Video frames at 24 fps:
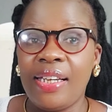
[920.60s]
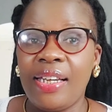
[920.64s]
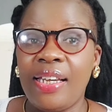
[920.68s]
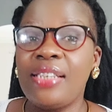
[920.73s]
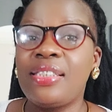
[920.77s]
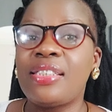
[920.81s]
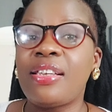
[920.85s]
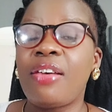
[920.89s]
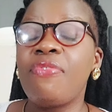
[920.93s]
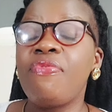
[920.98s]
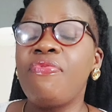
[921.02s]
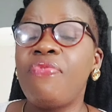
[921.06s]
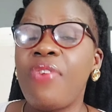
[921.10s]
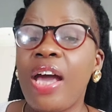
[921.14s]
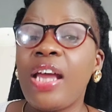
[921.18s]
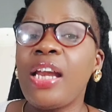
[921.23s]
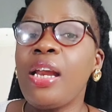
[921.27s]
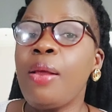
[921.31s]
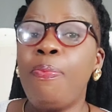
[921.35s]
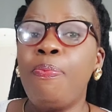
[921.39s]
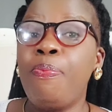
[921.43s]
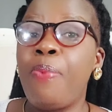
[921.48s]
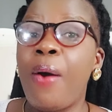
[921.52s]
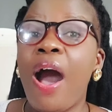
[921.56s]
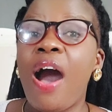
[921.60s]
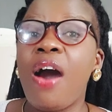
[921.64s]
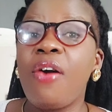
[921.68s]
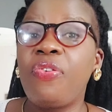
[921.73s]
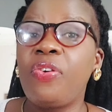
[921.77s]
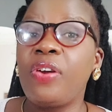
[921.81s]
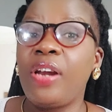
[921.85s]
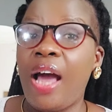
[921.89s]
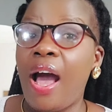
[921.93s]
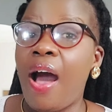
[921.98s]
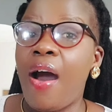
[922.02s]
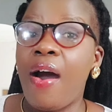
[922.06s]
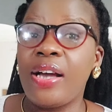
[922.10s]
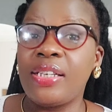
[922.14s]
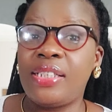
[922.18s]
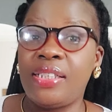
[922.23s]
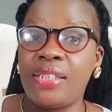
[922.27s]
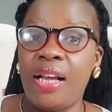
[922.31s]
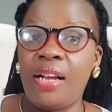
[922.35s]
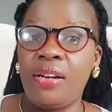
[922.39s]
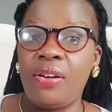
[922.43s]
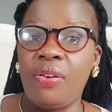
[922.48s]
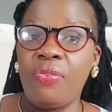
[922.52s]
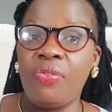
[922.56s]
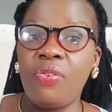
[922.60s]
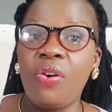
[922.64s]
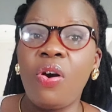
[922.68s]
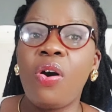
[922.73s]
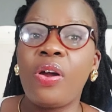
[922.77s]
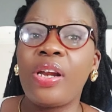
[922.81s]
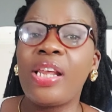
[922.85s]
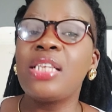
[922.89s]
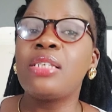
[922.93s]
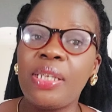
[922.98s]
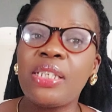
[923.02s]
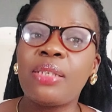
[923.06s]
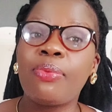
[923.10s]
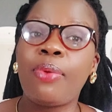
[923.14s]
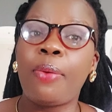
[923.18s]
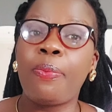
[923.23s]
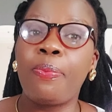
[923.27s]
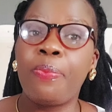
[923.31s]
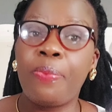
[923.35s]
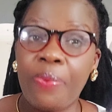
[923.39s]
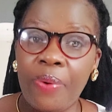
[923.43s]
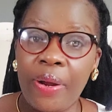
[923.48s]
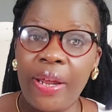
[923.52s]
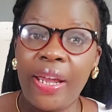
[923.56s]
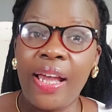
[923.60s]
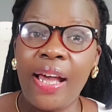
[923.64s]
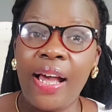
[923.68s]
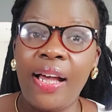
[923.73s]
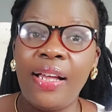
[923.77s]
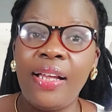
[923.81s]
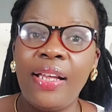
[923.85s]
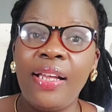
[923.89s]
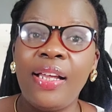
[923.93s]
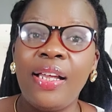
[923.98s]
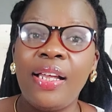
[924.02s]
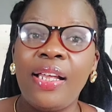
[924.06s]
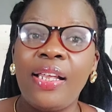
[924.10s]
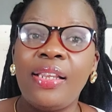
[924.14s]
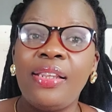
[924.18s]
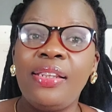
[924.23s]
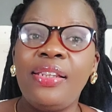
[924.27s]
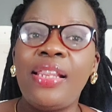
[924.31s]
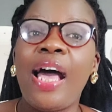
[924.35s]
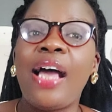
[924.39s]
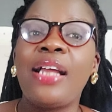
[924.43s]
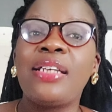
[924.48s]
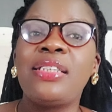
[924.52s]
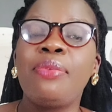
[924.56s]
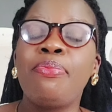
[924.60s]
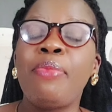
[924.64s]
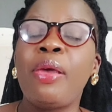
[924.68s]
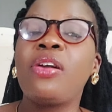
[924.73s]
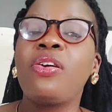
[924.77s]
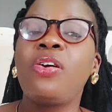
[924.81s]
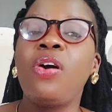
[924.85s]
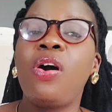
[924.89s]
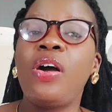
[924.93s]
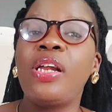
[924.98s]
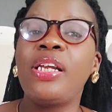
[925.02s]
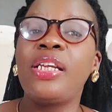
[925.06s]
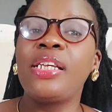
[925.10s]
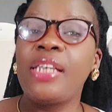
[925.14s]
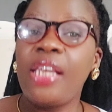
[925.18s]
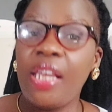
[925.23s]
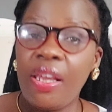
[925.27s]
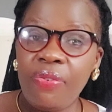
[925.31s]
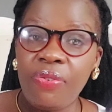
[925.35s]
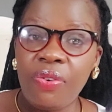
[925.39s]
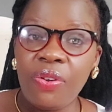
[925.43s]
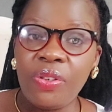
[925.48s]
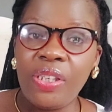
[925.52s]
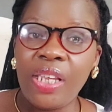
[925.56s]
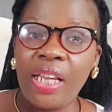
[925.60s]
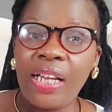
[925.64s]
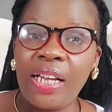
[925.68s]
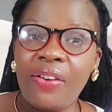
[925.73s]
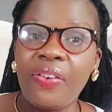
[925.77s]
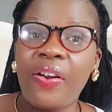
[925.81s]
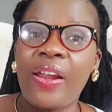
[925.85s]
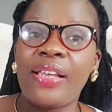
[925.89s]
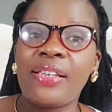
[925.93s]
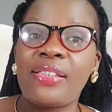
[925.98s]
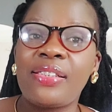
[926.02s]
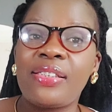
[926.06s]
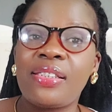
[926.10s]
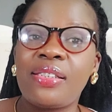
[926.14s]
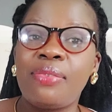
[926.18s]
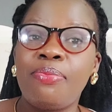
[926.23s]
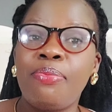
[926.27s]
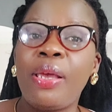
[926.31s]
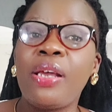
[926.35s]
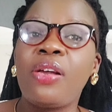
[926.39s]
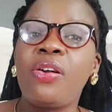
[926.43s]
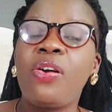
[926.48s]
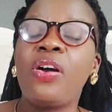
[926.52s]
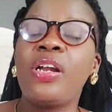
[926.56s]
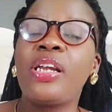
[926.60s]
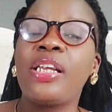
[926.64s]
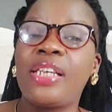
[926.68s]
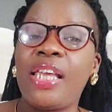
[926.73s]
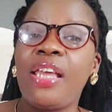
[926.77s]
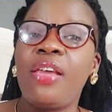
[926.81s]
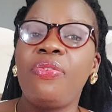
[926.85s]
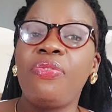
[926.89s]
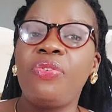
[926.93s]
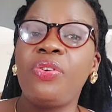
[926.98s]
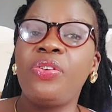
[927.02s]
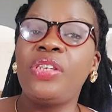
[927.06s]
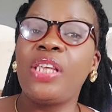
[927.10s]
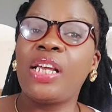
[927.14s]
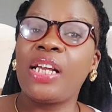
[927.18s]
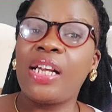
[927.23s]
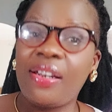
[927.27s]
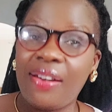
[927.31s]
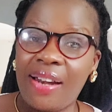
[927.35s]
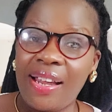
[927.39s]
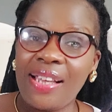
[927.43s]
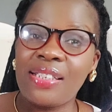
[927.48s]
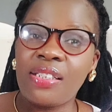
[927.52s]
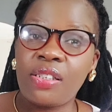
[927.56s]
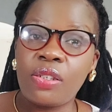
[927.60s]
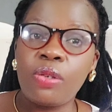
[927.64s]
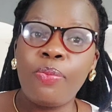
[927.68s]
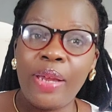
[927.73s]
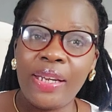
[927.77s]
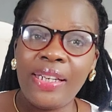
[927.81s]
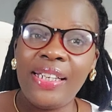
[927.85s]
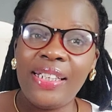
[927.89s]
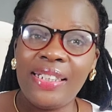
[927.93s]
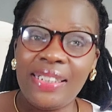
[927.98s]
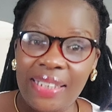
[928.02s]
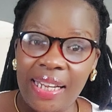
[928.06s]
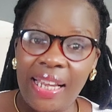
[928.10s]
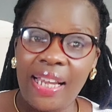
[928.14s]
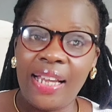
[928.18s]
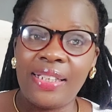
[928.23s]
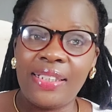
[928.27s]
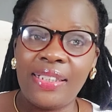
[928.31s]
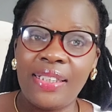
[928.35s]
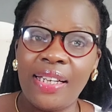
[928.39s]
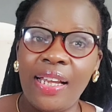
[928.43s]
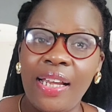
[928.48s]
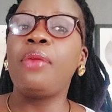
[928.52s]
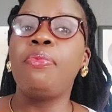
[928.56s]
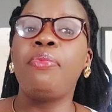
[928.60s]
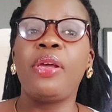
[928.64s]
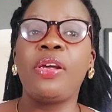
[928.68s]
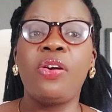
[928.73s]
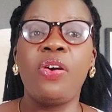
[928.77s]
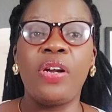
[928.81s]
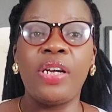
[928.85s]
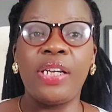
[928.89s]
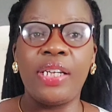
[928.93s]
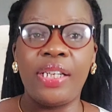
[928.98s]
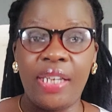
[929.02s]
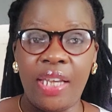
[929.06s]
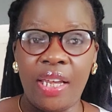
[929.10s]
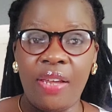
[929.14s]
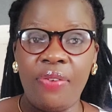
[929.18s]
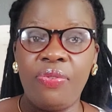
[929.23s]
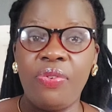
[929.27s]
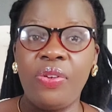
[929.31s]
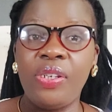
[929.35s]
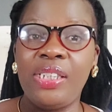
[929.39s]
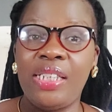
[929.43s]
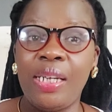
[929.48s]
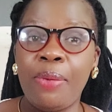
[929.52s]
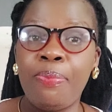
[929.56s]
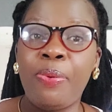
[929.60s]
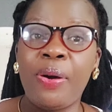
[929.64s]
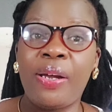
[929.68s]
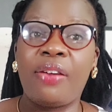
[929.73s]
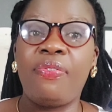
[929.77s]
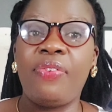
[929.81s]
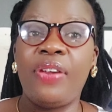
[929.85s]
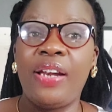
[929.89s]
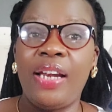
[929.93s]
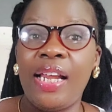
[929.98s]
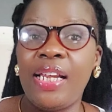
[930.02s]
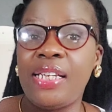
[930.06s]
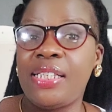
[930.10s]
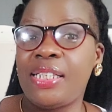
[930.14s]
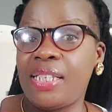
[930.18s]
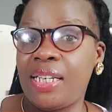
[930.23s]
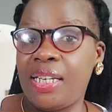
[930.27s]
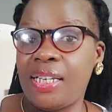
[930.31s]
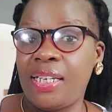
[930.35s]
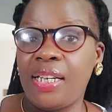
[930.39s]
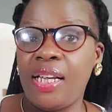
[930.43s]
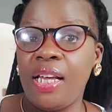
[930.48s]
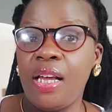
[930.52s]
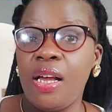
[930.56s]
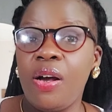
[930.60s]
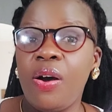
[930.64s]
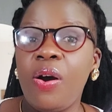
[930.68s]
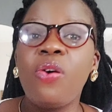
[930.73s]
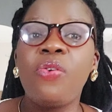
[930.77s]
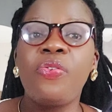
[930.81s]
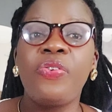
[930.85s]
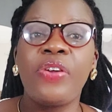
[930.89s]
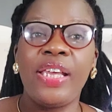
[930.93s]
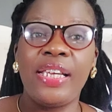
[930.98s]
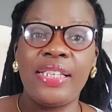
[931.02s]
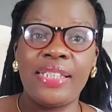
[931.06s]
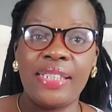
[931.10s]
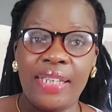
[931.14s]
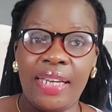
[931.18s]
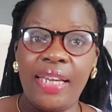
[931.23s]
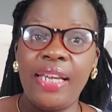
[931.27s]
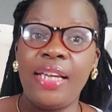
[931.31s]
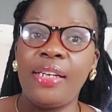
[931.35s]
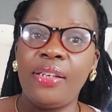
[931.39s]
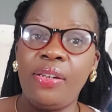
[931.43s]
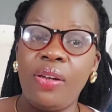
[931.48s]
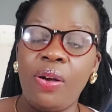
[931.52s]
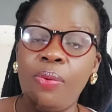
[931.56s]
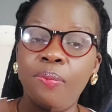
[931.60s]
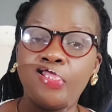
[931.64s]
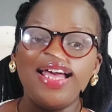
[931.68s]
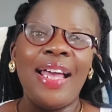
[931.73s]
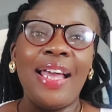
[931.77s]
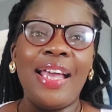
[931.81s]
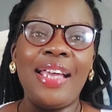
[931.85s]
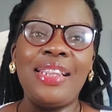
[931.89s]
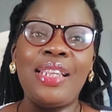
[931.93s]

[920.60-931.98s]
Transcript: It's a very powerful hour, child of God. It is my prayer that may God give you the grace. May God give you the grace to meditate and may God give you deeper revelation of his kingdom.